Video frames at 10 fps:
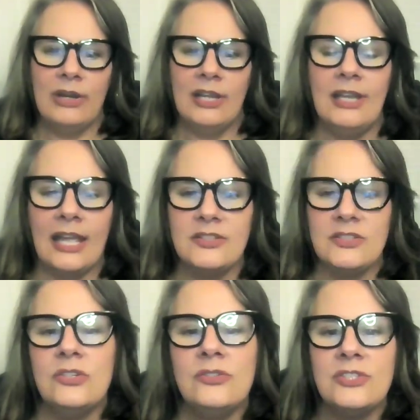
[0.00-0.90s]
But
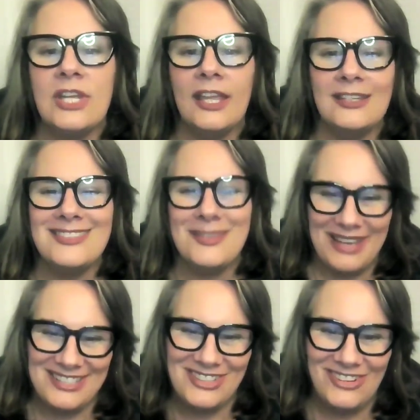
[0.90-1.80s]
next Tuesday is the
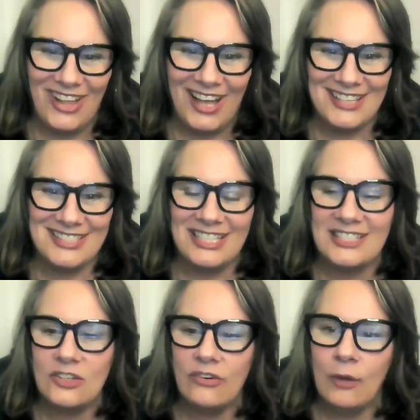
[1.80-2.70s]
master class. And
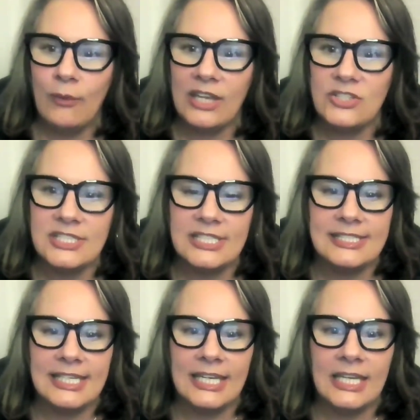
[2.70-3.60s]
it's a great way just to
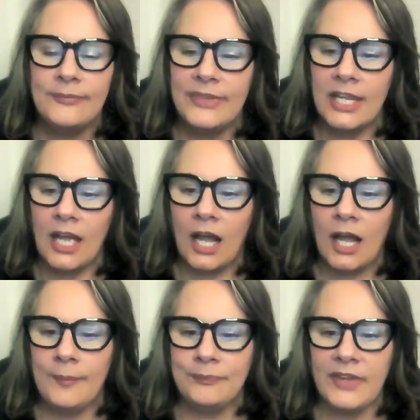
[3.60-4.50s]
see,
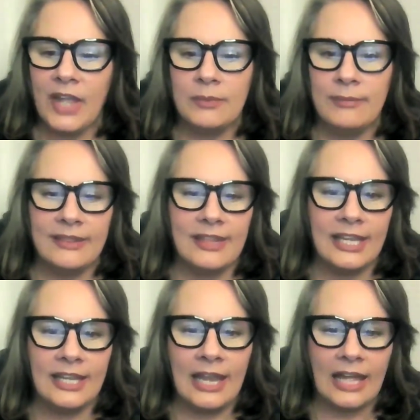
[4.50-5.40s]
come and make the
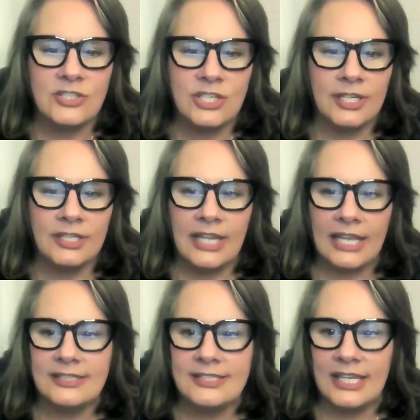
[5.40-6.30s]
connection
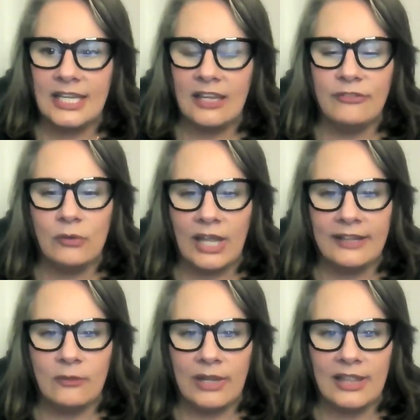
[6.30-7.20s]
and see if you
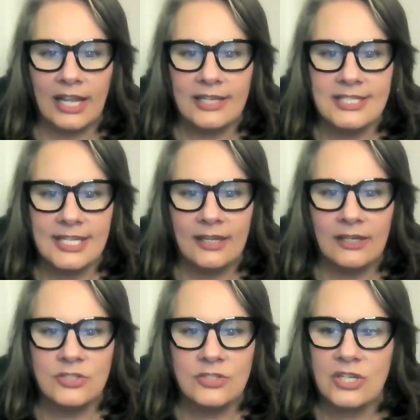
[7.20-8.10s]
like the way that I
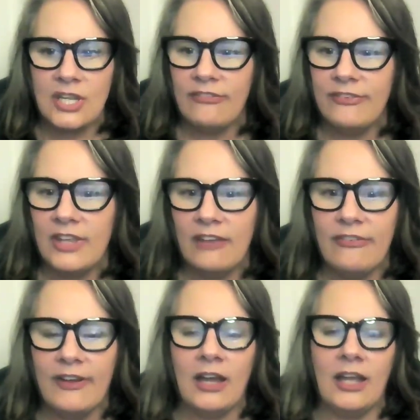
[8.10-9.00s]
teach, if
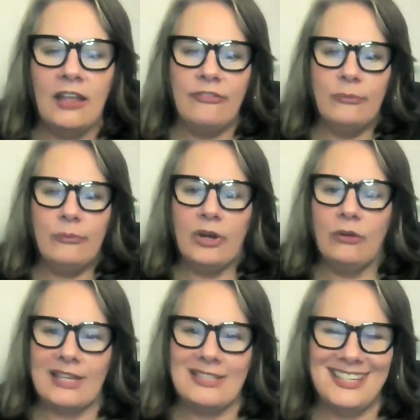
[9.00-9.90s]

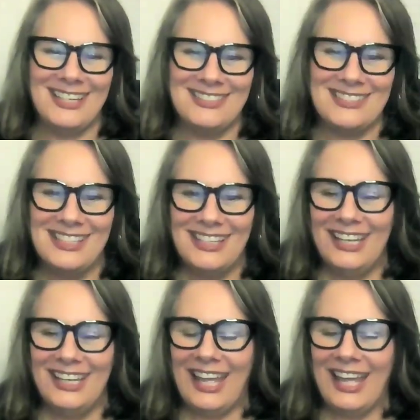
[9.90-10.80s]
we're resonant,
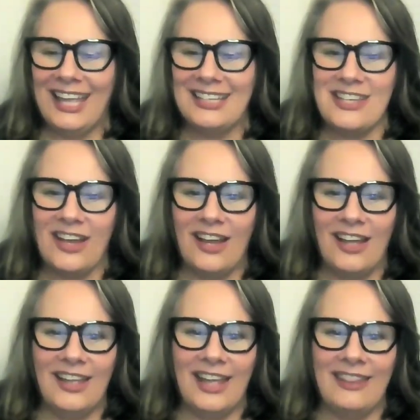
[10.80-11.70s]
and
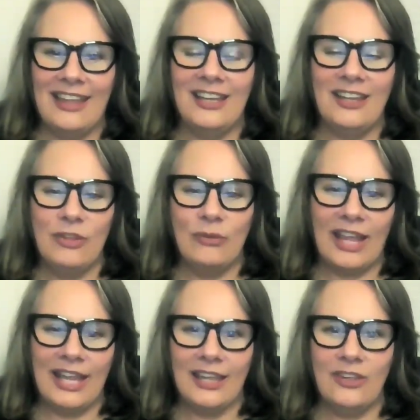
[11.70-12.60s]
then if you
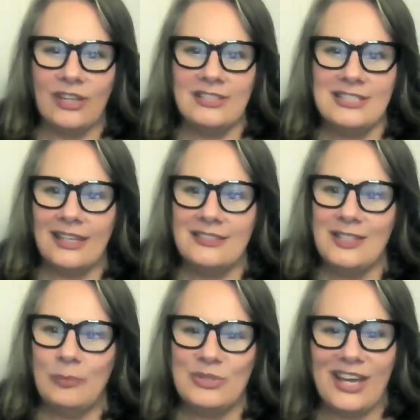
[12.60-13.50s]
like it, you can take a
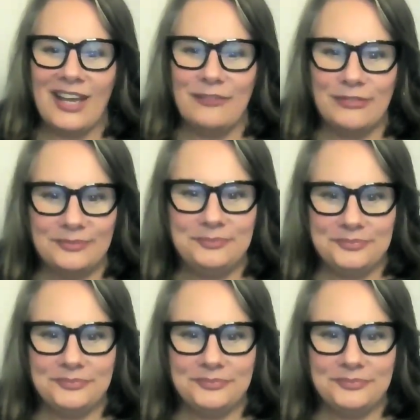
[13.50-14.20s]
deeper dive.